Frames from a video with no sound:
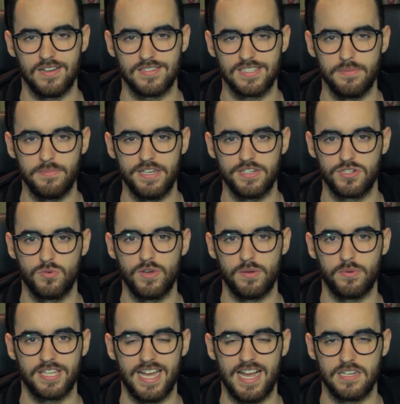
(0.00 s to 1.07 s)
send me a
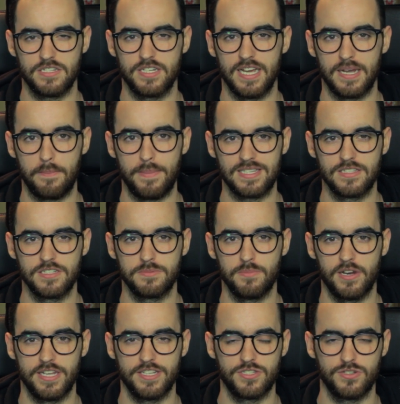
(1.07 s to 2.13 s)
tweet with the hashtag Message
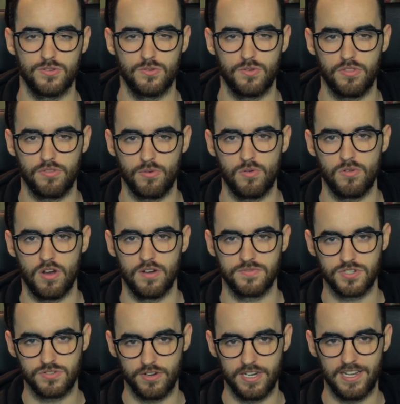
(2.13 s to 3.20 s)
Monday to Throne of
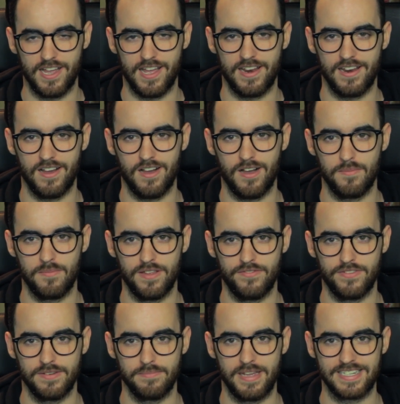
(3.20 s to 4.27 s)
String, and
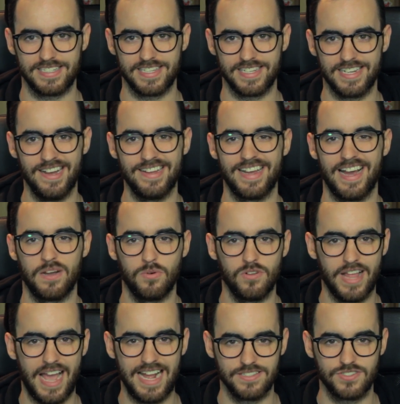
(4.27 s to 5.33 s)
if it makes the cut, I
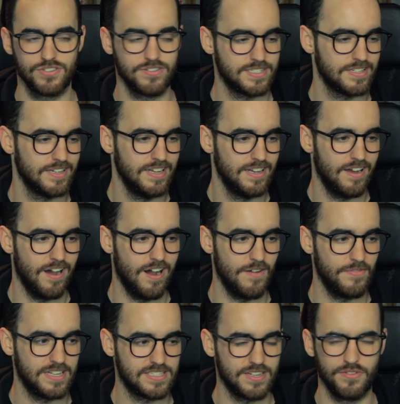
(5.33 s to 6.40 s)
will answer it.
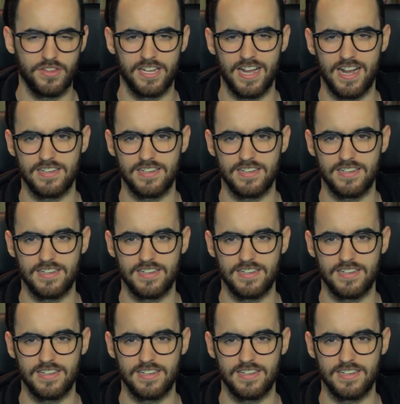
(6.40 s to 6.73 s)
That's everything,